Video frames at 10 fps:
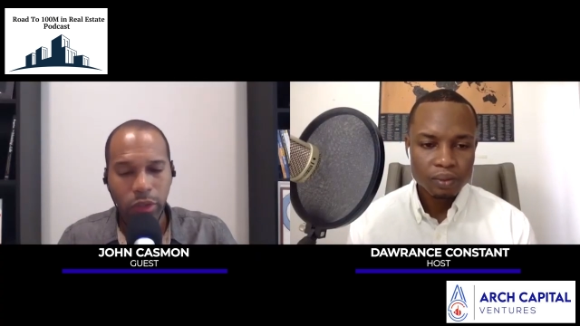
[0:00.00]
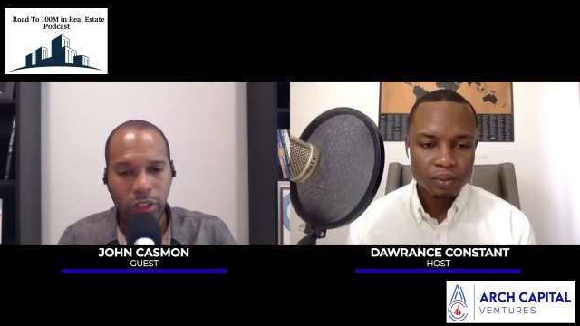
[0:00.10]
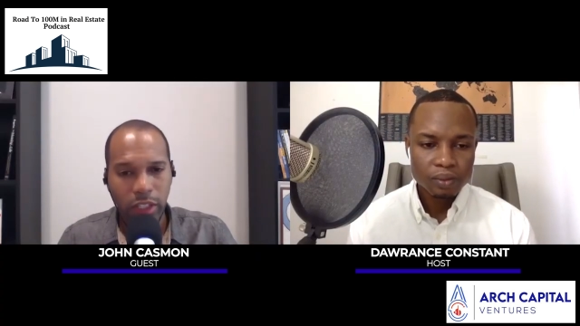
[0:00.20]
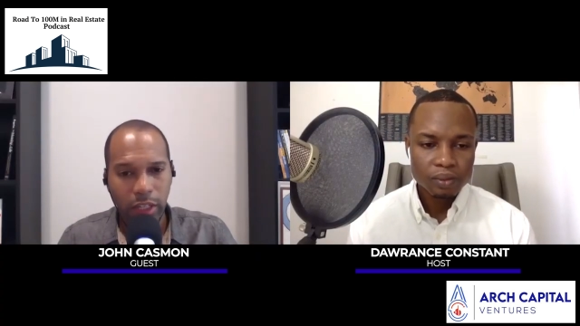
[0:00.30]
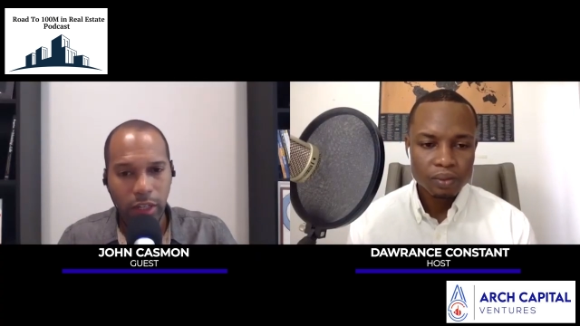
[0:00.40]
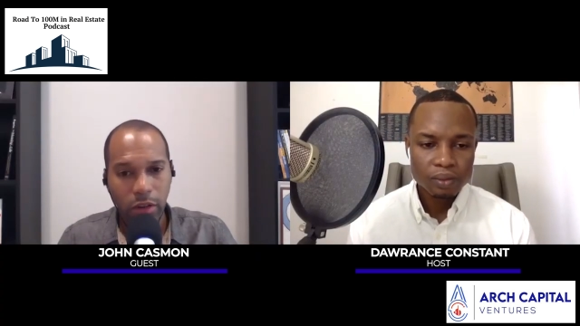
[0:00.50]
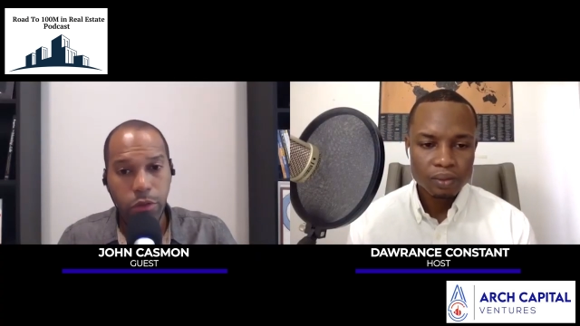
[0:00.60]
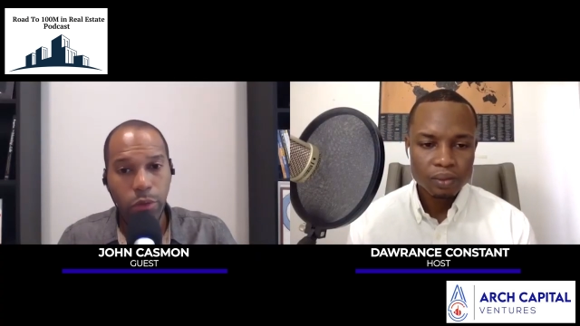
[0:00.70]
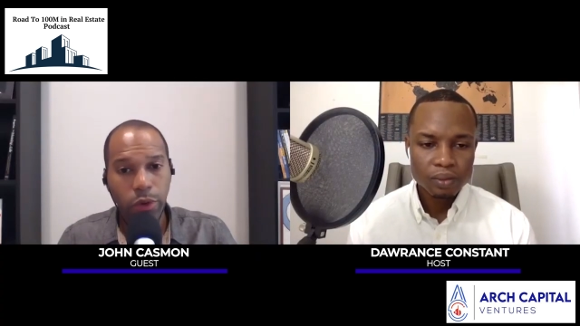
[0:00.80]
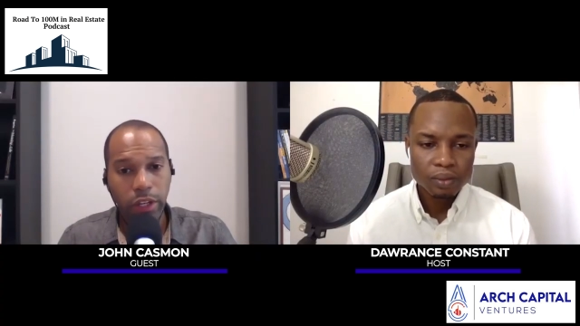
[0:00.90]
Speaker 1: And we take out a
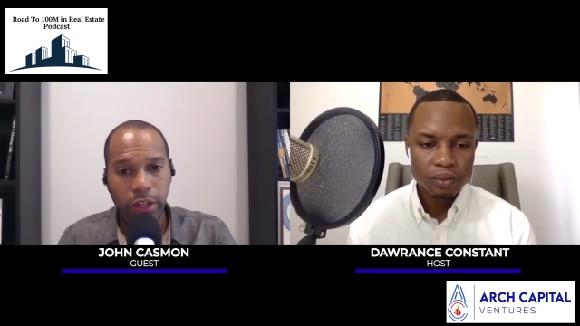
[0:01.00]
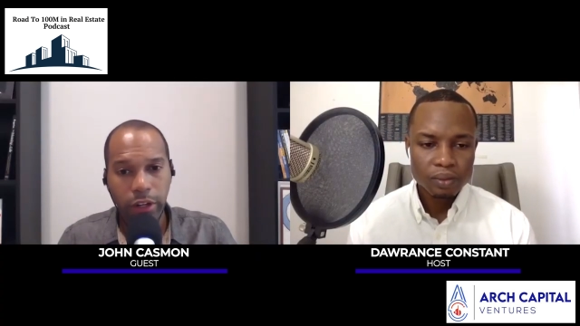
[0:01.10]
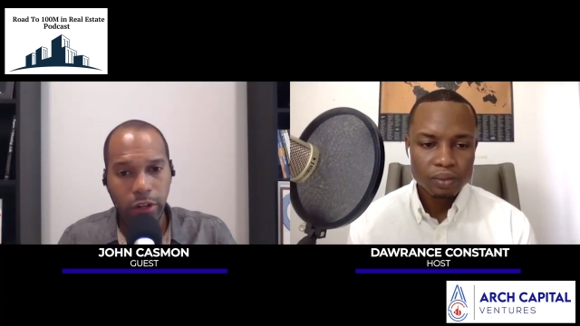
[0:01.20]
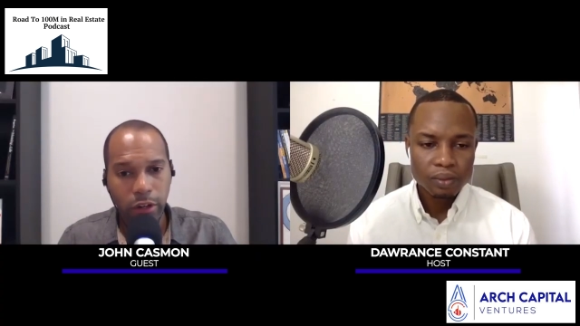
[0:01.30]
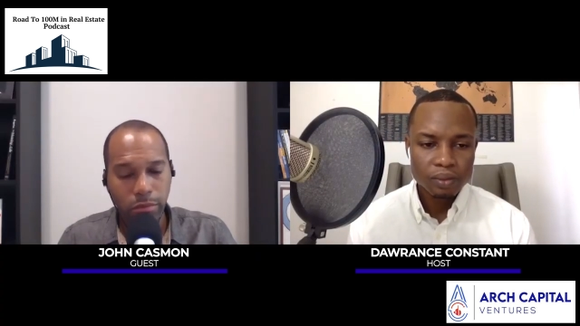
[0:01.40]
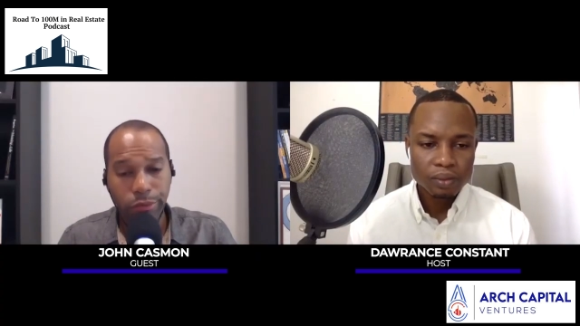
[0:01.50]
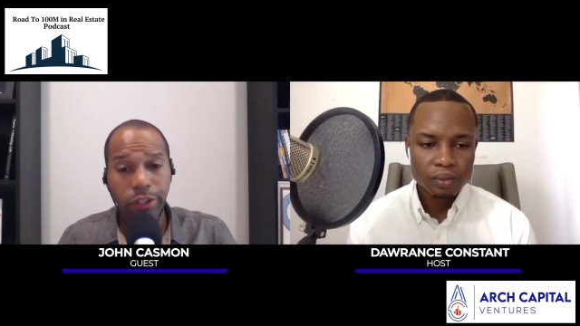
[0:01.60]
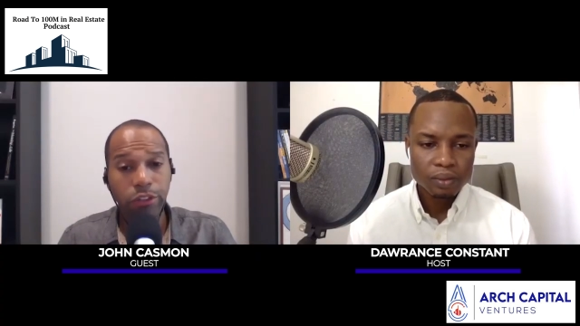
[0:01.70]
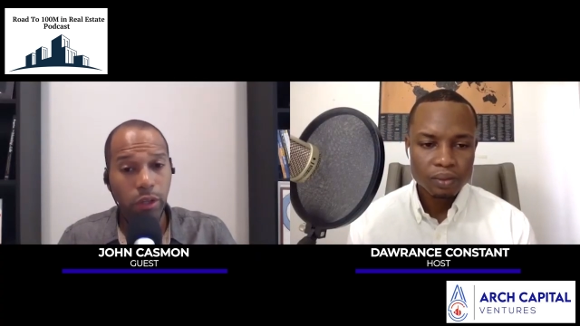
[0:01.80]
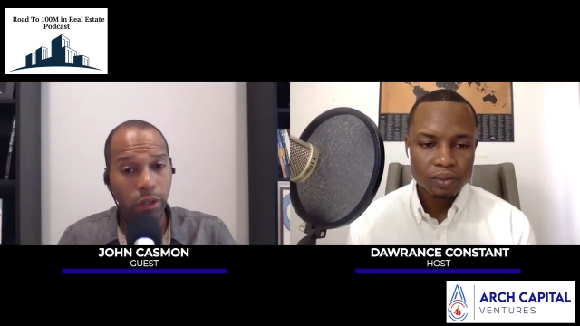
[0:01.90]
three year
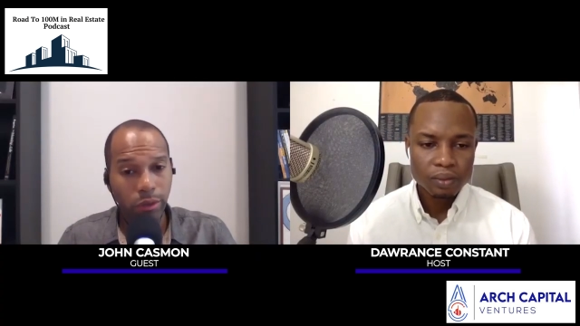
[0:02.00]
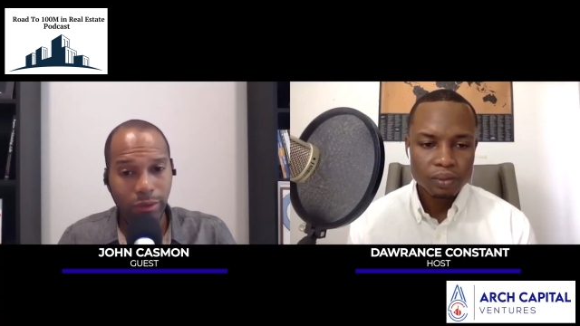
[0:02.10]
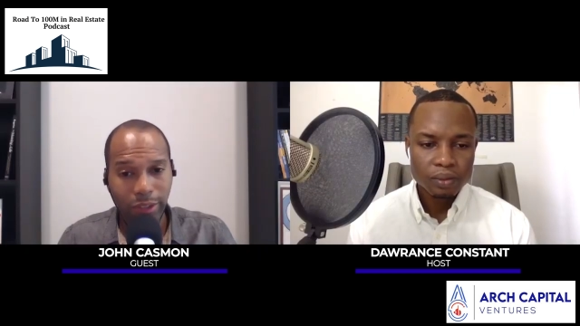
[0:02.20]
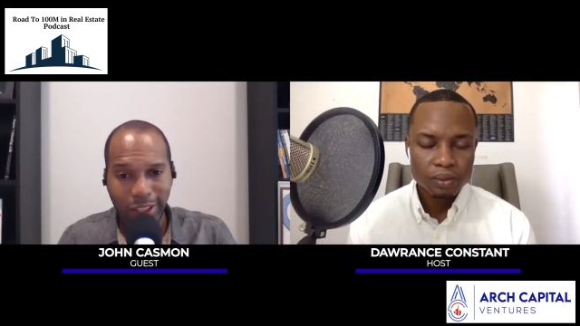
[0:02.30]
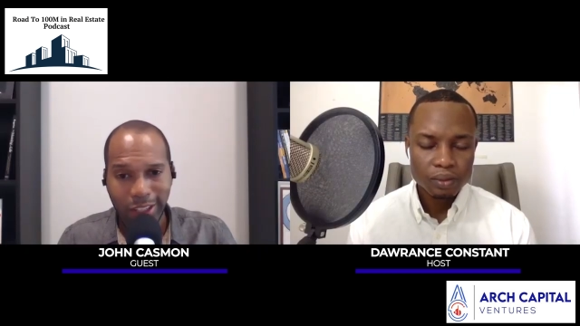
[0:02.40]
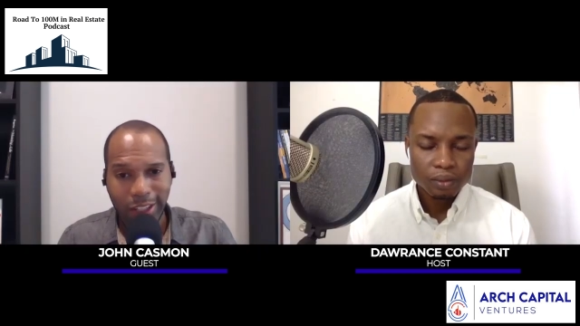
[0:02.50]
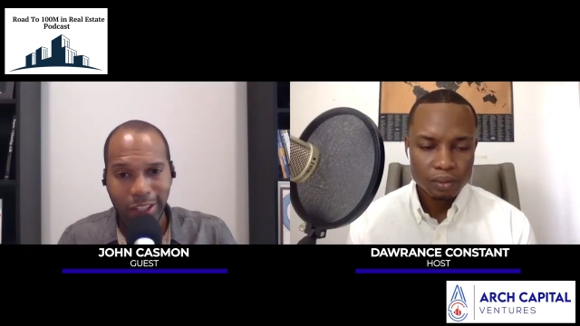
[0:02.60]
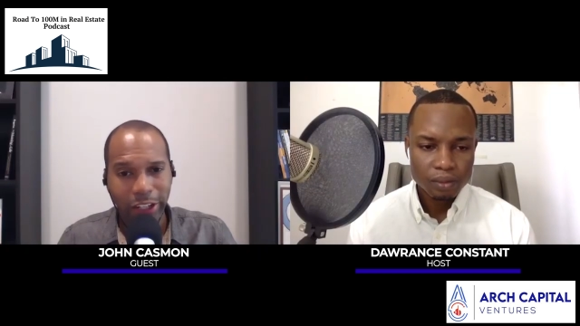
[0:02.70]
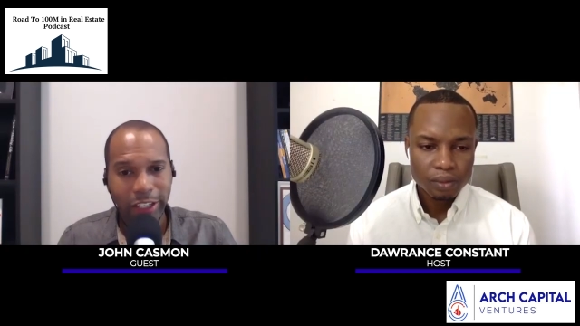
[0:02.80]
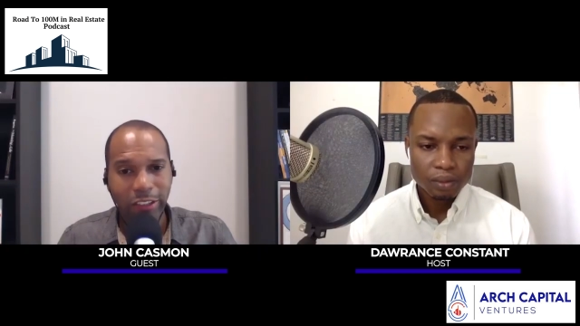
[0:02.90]
bridge loan
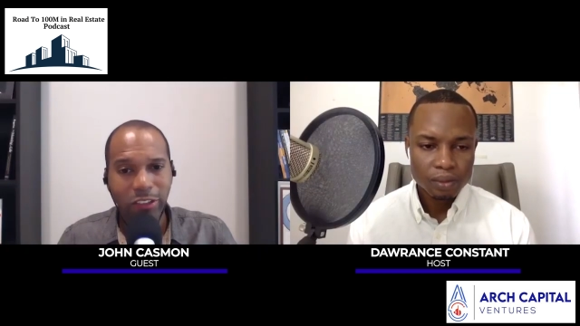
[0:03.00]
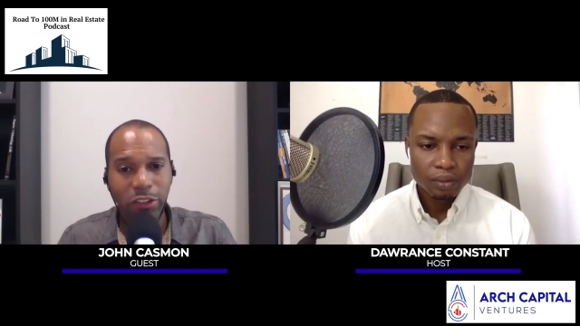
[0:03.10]
all right.